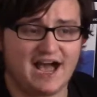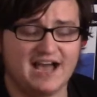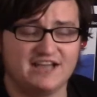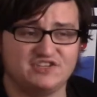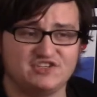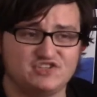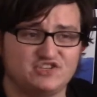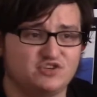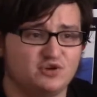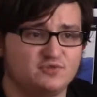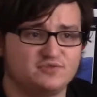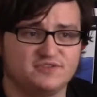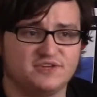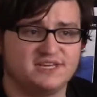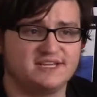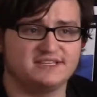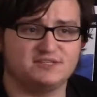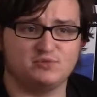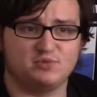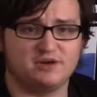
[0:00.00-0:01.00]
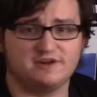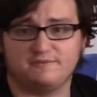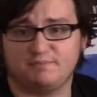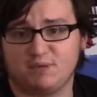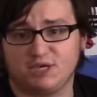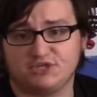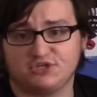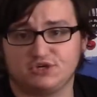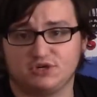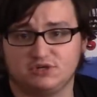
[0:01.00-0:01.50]
I just don't think it's one of
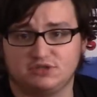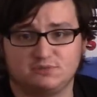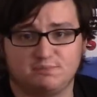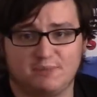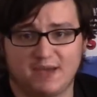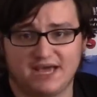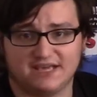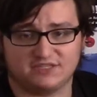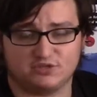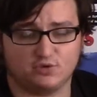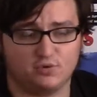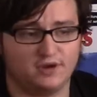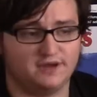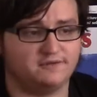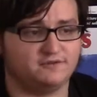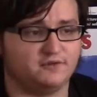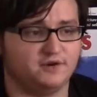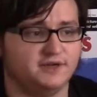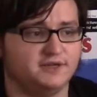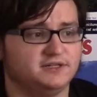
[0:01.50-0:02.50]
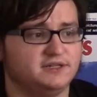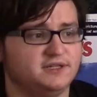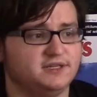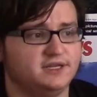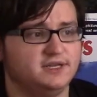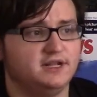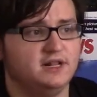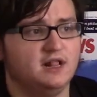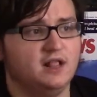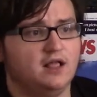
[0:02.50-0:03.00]
Pixar's best, quite
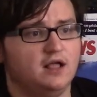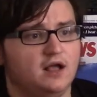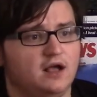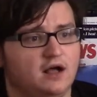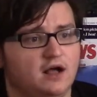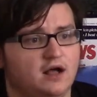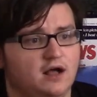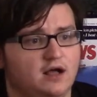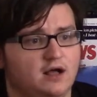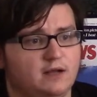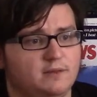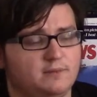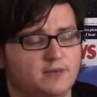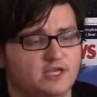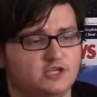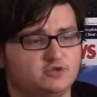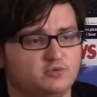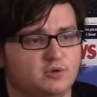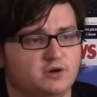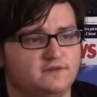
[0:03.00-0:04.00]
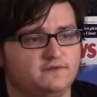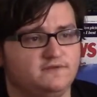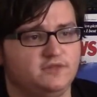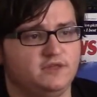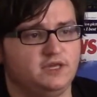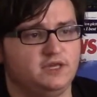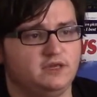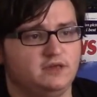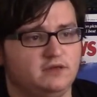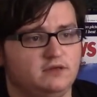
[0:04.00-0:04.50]
frankly. Um, it's one of
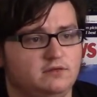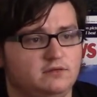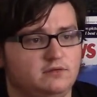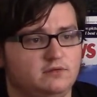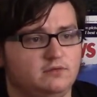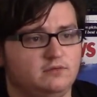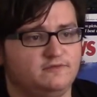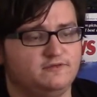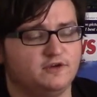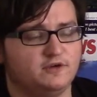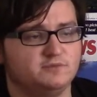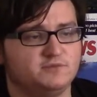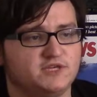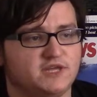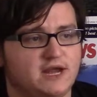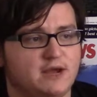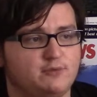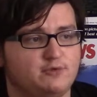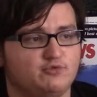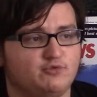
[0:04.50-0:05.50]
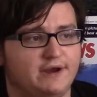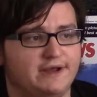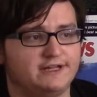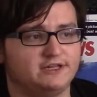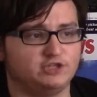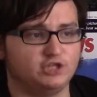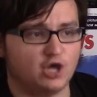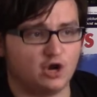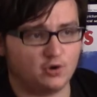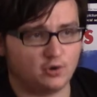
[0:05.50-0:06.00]
the films that I would rank
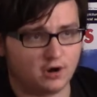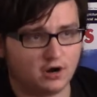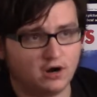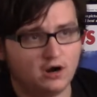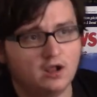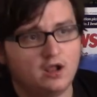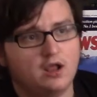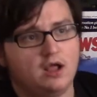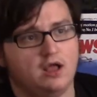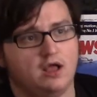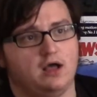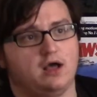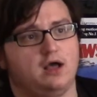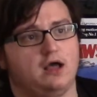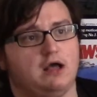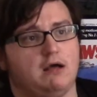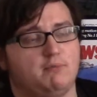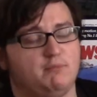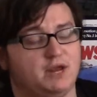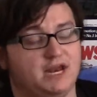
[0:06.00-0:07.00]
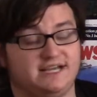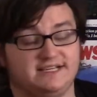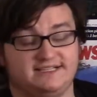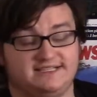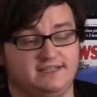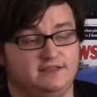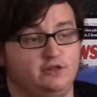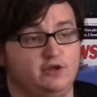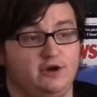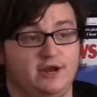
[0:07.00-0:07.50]
lower, um, but I
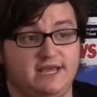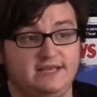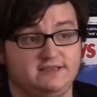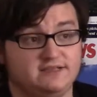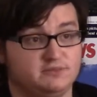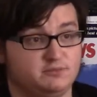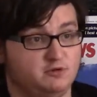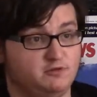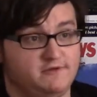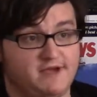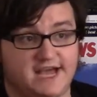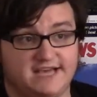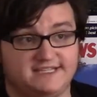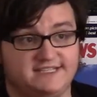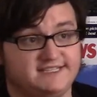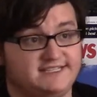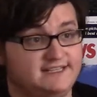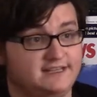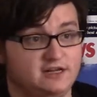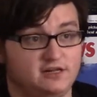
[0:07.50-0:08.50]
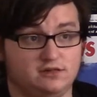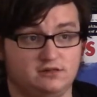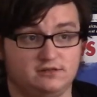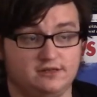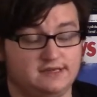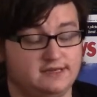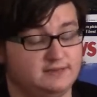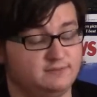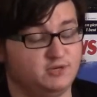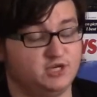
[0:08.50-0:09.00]
still don't hate this movie. I still,
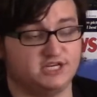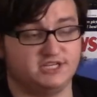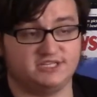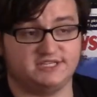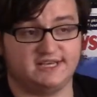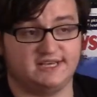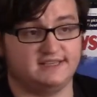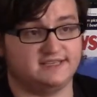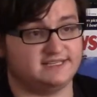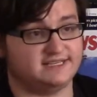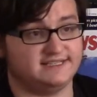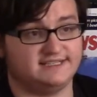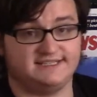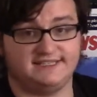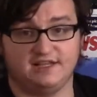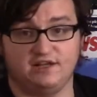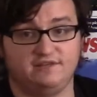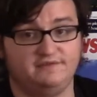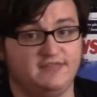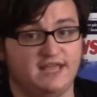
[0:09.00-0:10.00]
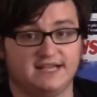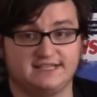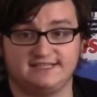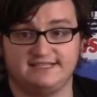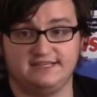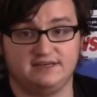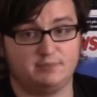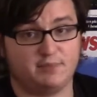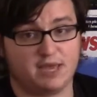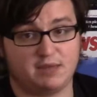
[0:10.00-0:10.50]
I'm going to say this, I still have not
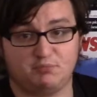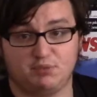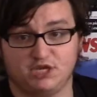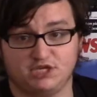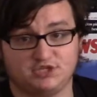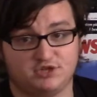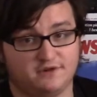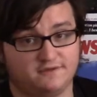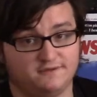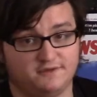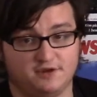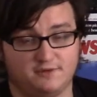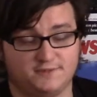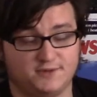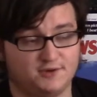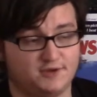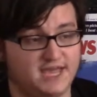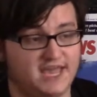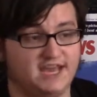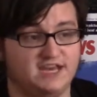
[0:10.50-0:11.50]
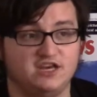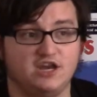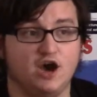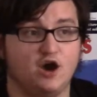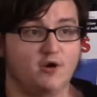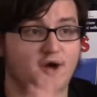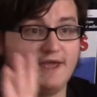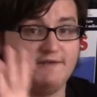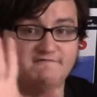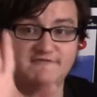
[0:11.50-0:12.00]
seen a bad Pixar film, okay?
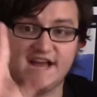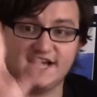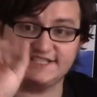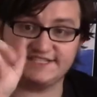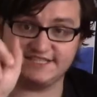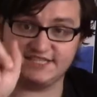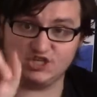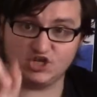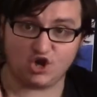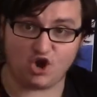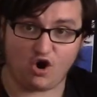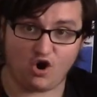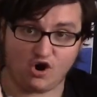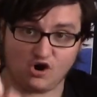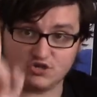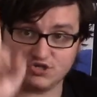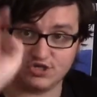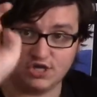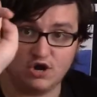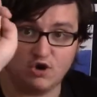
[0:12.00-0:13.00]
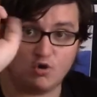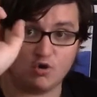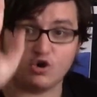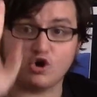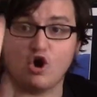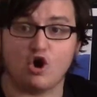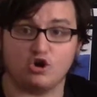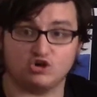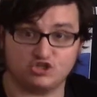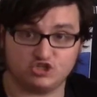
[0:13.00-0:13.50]
No, I have not seen Cars or
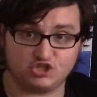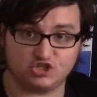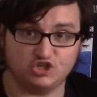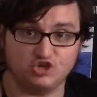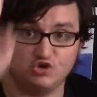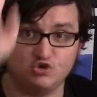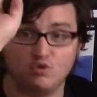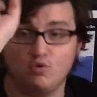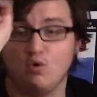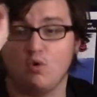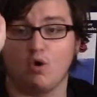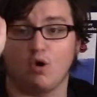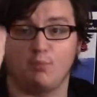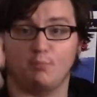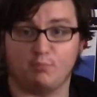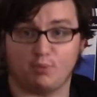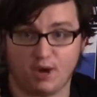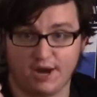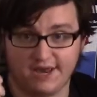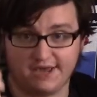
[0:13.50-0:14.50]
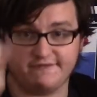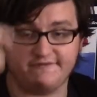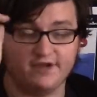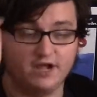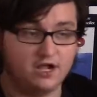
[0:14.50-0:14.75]
Cars 2 or Brave